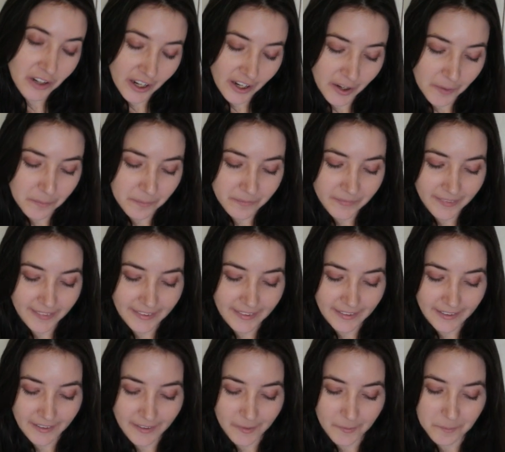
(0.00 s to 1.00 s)
game
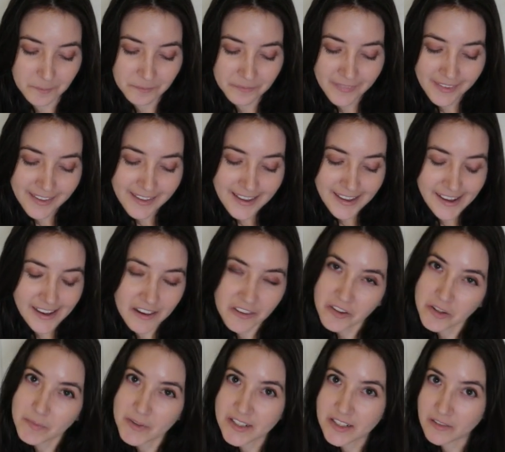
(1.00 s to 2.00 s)
and a
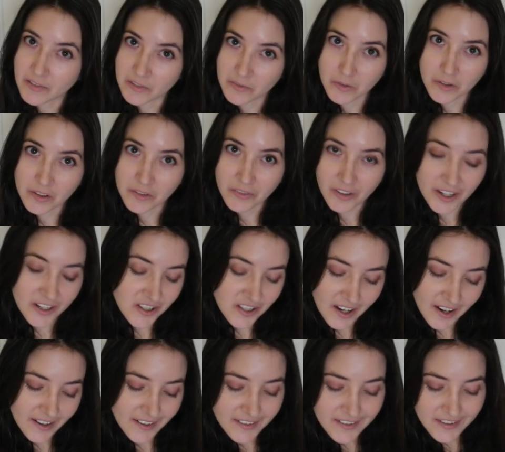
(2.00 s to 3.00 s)
little bit different for the
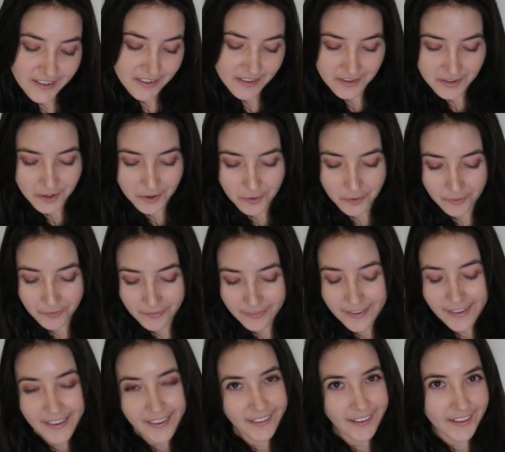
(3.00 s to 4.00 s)
franchise, so
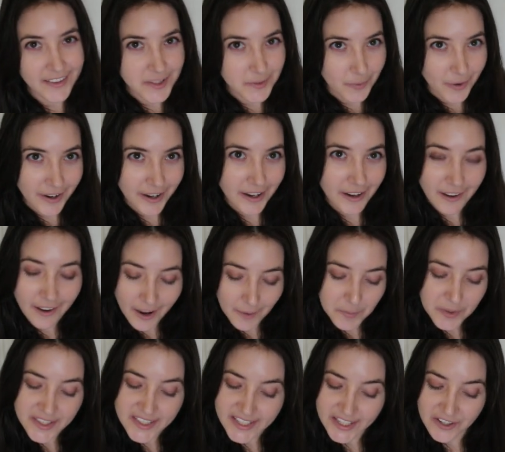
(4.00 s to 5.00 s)
that's why I'm
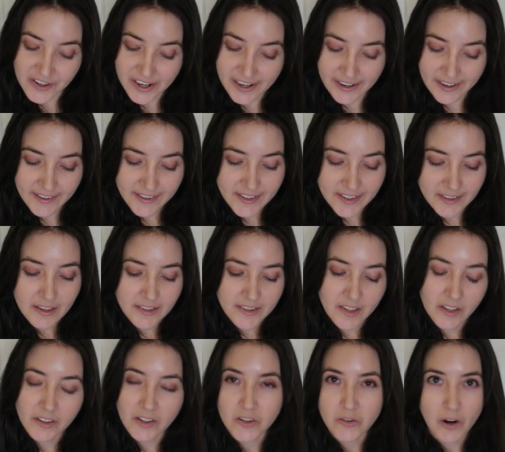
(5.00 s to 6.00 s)
considering it.
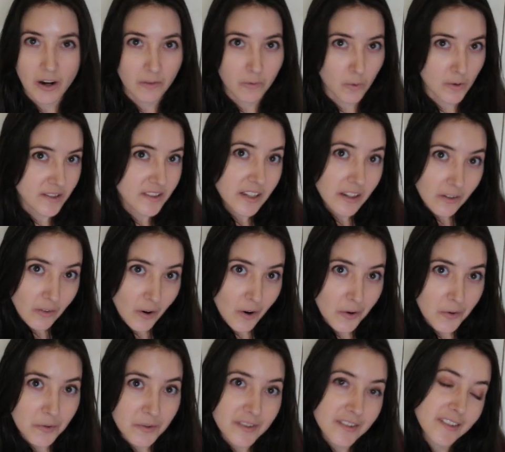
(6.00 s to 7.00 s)
Zelda Triforce
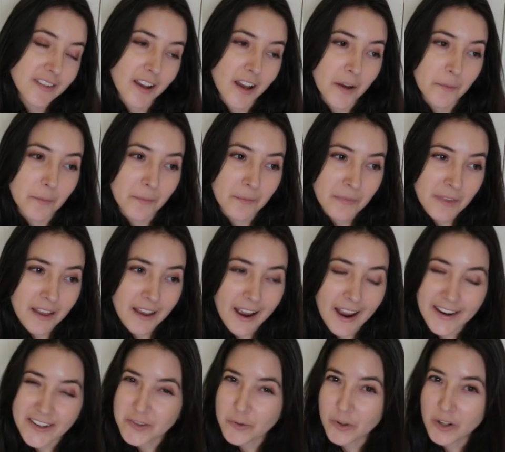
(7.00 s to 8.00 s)
Heroes,
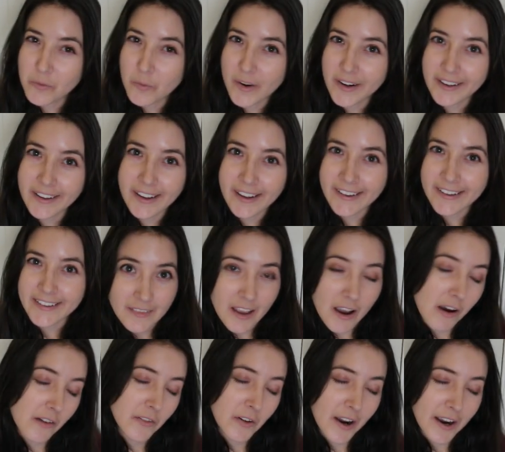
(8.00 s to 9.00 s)
I sort of want to get,
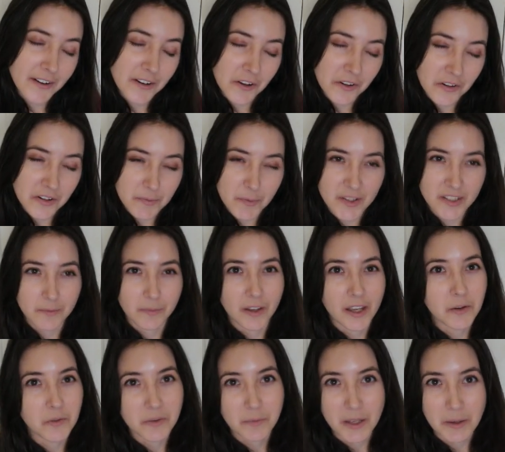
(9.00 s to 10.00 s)
however I know you're supposed to
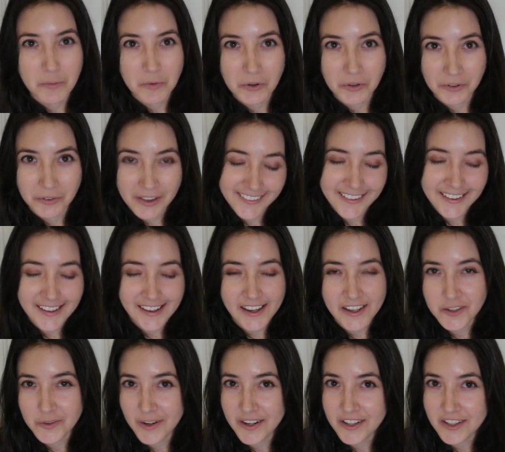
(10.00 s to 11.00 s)
play with people, and
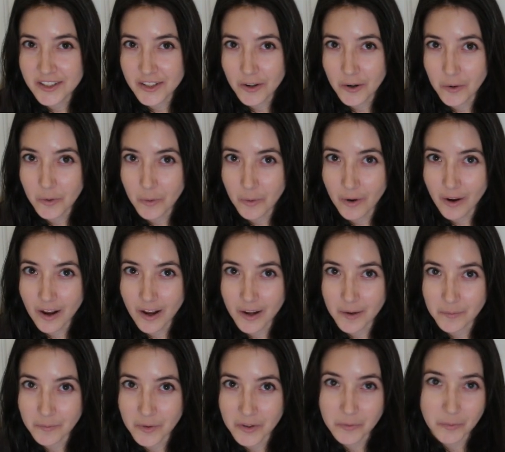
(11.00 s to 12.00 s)
doing so
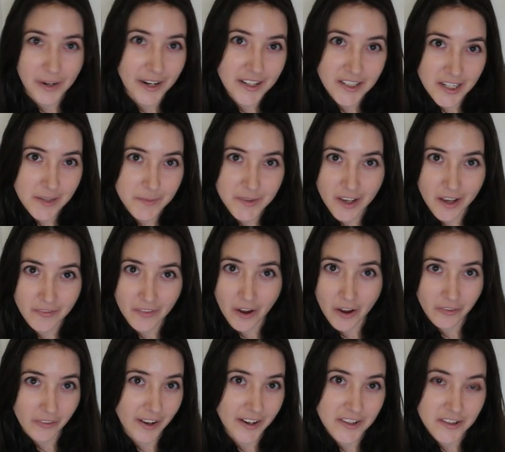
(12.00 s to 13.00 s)
with randoms on the
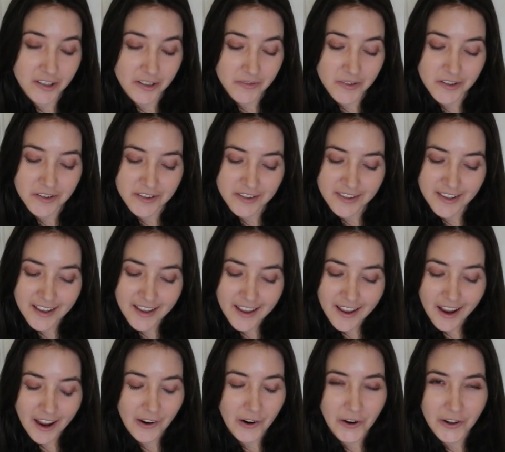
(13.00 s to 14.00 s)
online servers
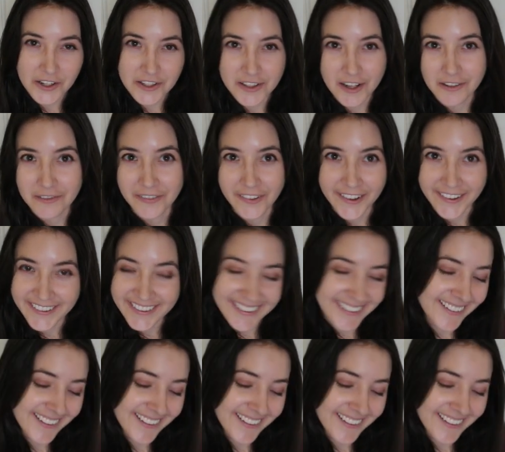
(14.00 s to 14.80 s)
I heard is not fun,